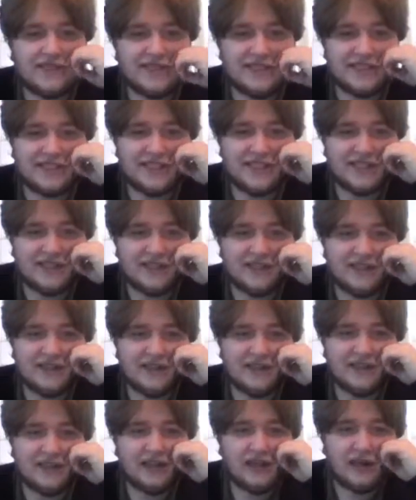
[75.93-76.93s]
Eddie said.
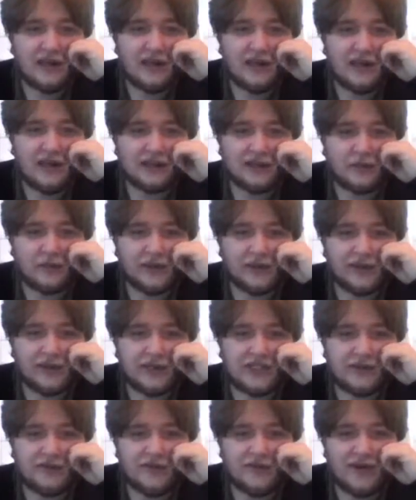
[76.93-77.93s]
Alright, the
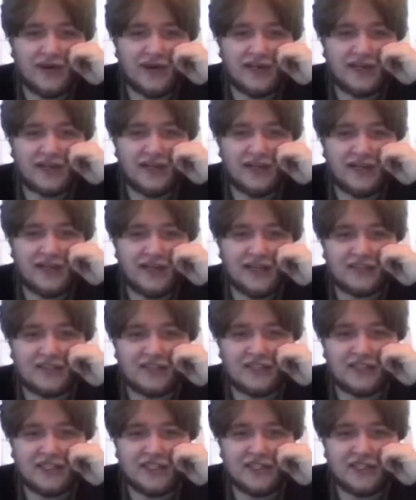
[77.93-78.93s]
riddle is to find the gate of
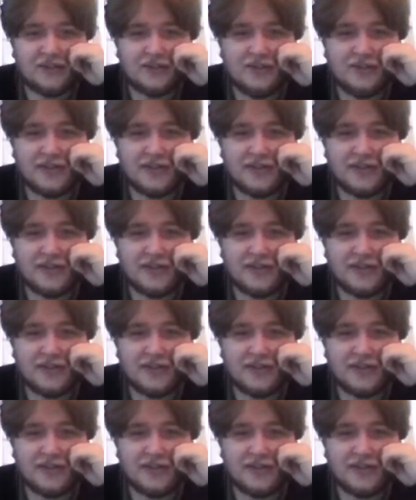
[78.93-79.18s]
Celestial.